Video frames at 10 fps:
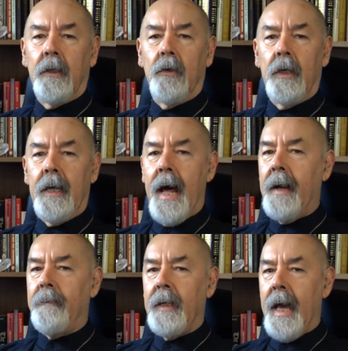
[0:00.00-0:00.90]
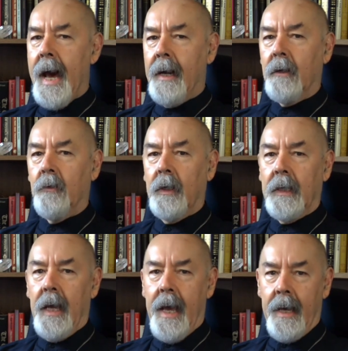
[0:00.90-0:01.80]
could not be
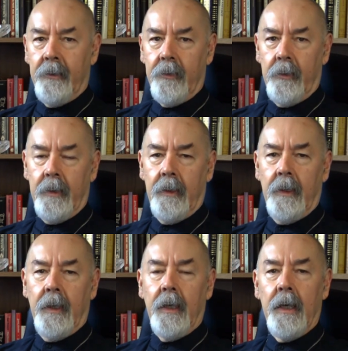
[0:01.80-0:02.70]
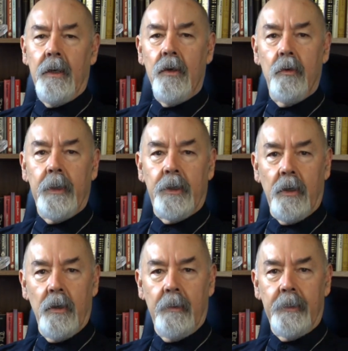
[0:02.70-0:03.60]
adequately answered in human
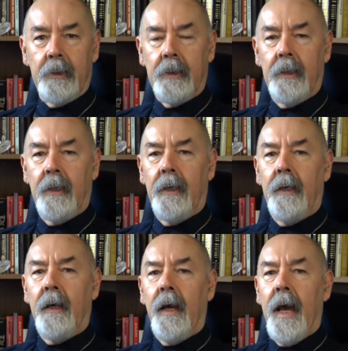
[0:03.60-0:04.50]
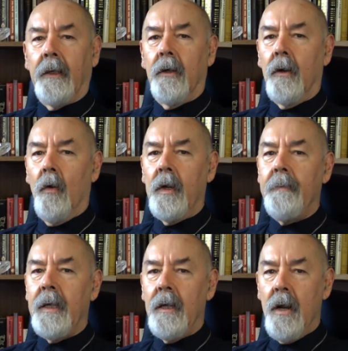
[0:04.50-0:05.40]
terms, and could only
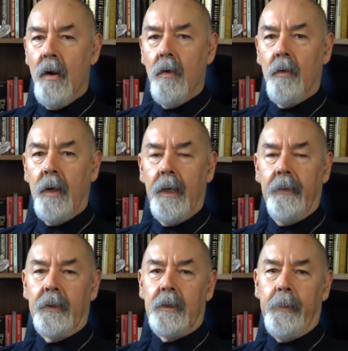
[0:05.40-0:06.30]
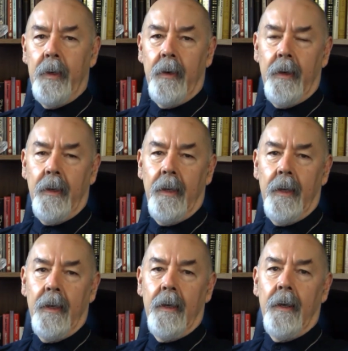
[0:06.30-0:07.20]
be known in the spirit.
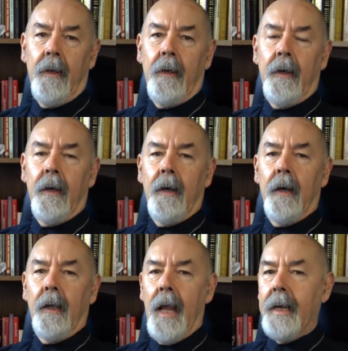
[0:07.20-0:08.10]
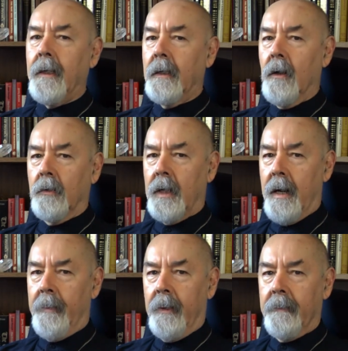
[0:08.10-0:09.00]
Like
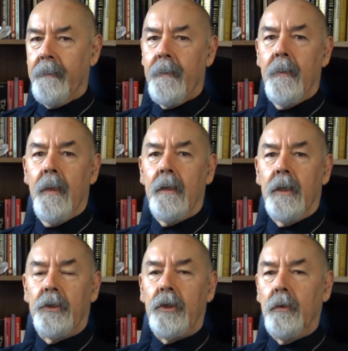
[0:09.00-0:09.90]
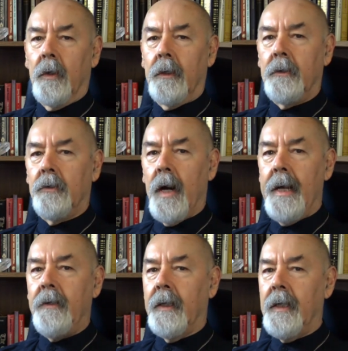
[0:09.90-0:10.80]
Gautama, Yeshua
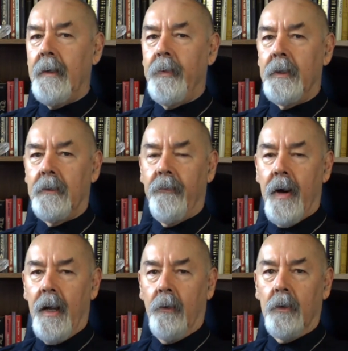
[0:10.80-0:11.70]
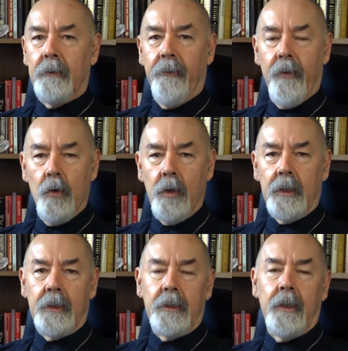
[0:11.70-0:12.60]
tried to keep his followers
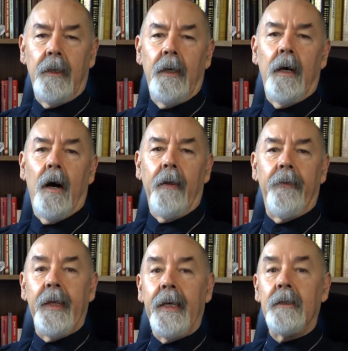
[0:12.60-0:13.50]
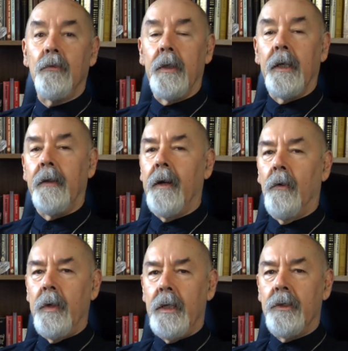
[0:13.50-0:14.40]
focused on things within
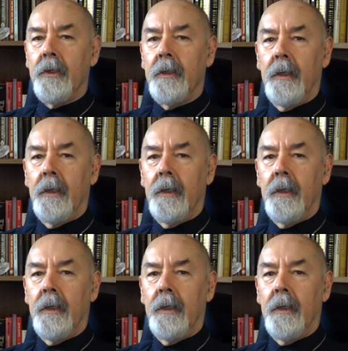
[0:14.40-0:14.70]
their reach